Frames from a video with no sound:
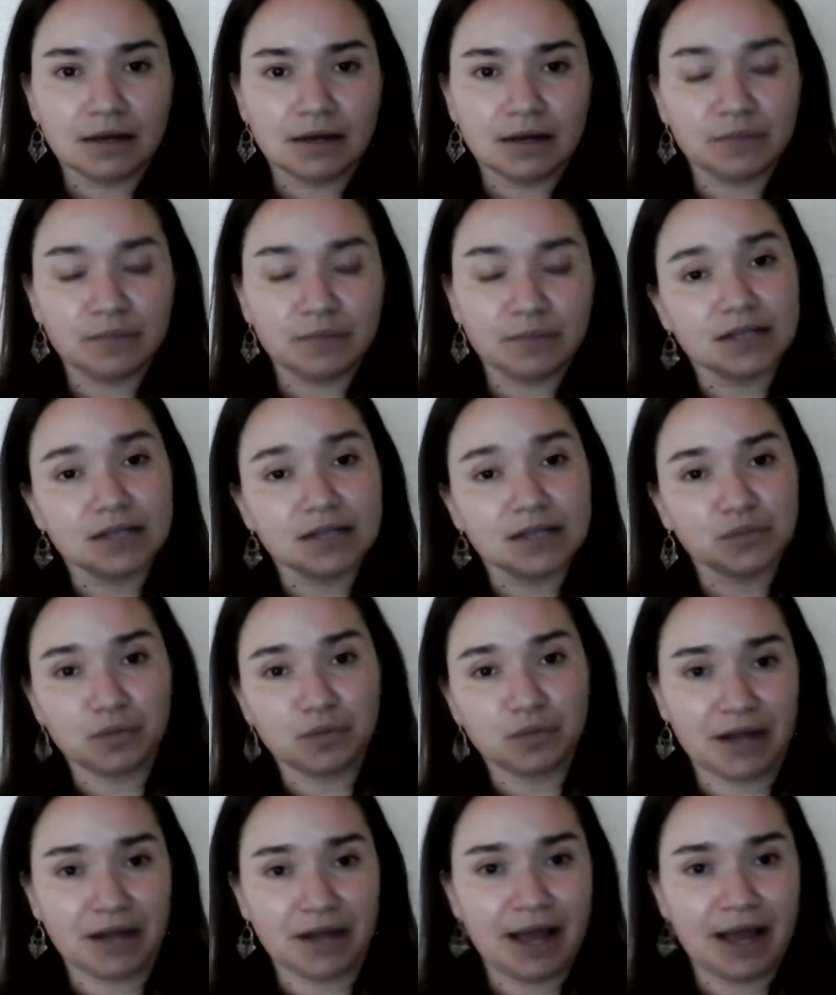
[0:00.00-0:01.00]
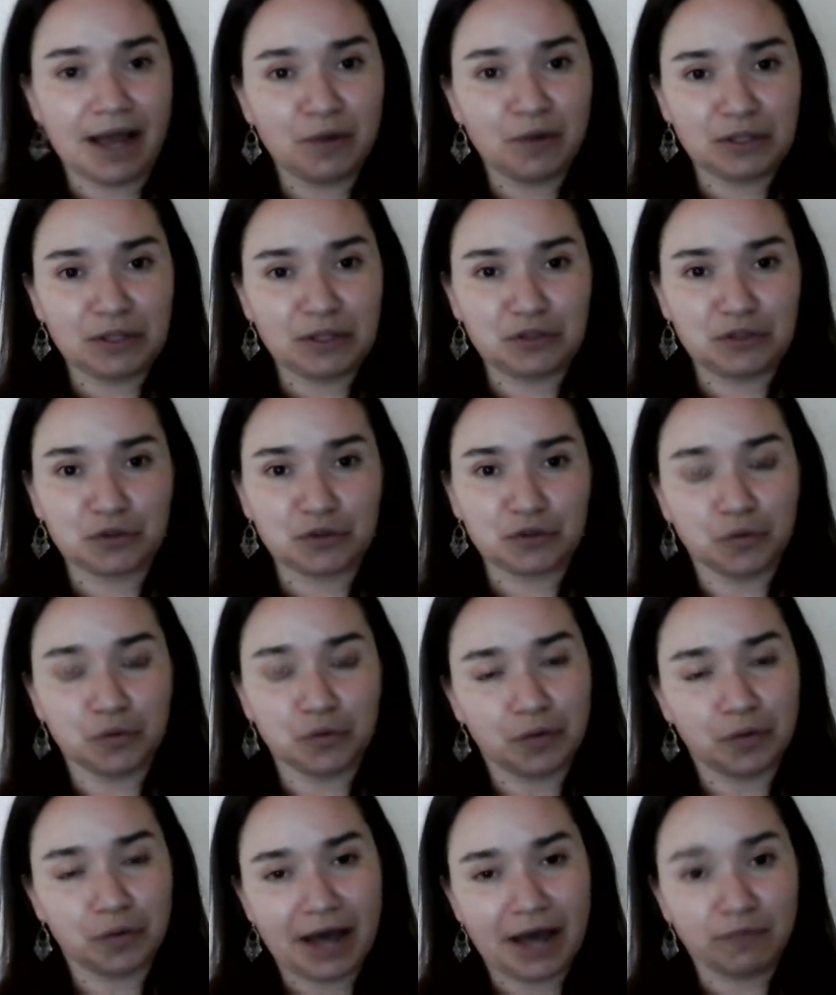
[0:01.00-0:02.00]
because when I went to
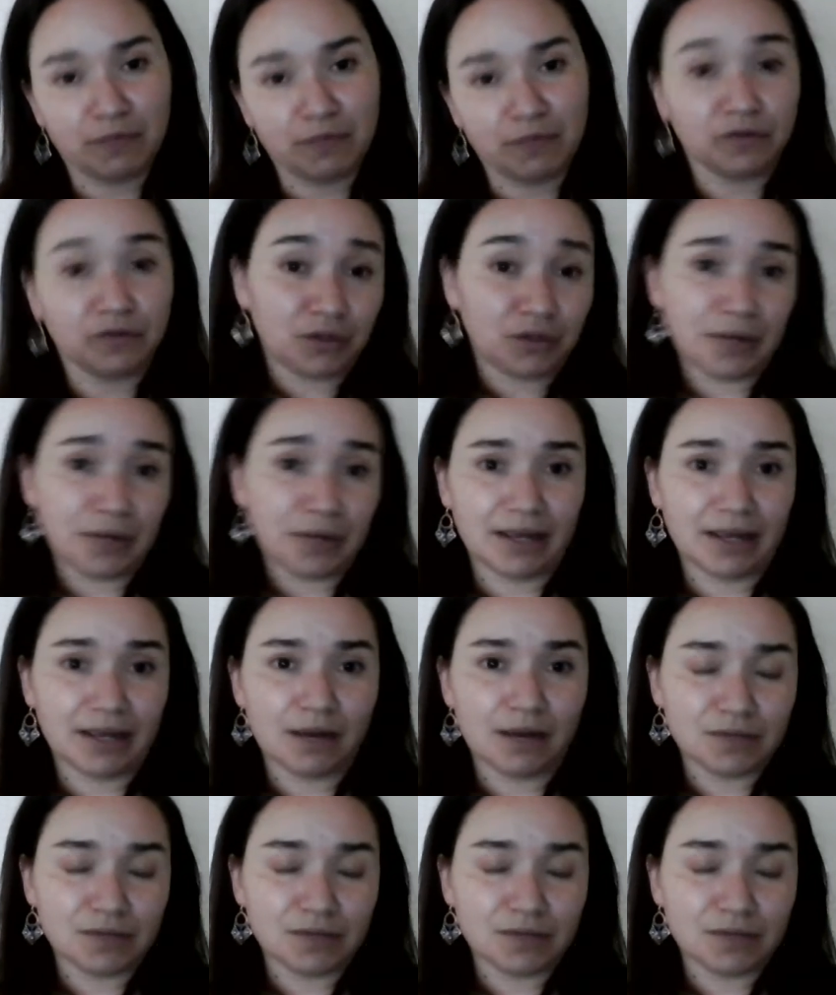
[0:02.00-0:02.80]
school, I moved away.